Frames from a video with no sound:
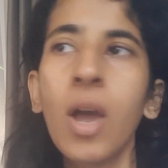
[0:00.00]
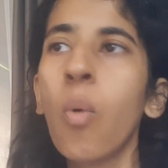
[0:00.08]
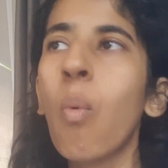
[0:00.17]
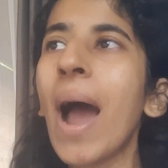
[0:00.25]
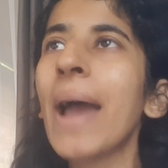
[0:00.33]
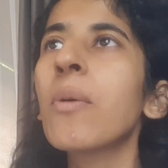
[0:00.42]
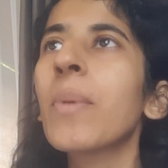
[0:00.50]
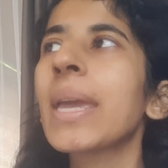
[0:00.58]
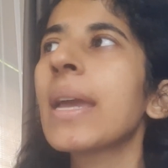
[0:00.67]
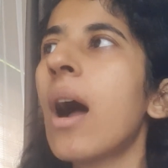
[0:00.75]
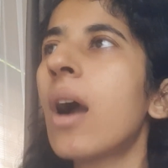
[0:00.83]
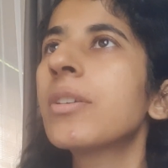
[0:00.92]
Why
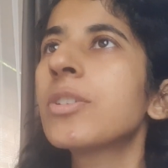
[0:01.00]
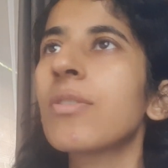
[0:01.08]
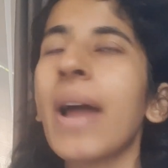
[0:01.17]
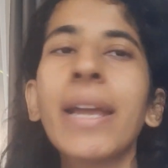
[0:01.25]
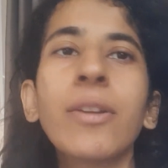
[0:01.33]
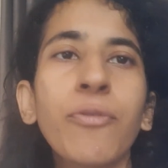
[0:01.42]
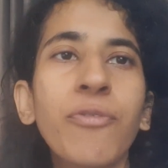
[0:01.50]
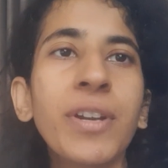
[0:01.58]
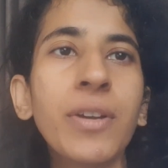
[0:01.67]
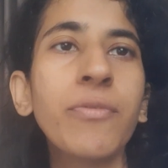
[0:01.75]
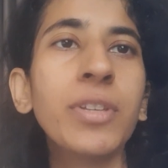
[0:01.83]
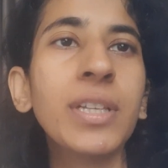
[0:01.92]
we are trying to fit
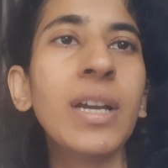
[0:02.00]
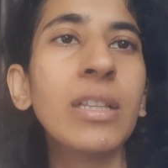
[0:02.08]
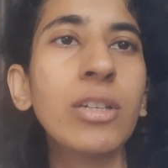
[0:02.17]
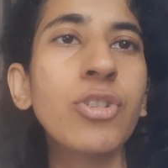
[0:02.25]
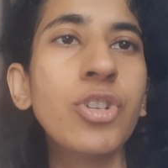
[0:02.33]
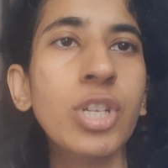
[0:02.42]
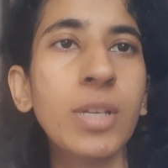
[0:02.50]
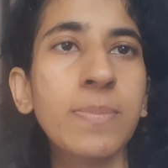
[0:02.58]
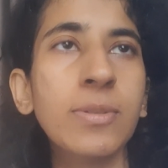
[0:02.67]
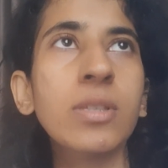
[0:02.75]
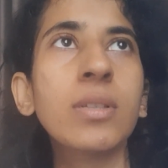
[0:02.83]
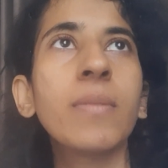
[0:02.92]
in with the other
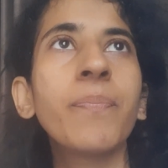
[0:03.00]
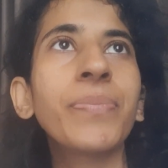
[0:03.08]
sheeps?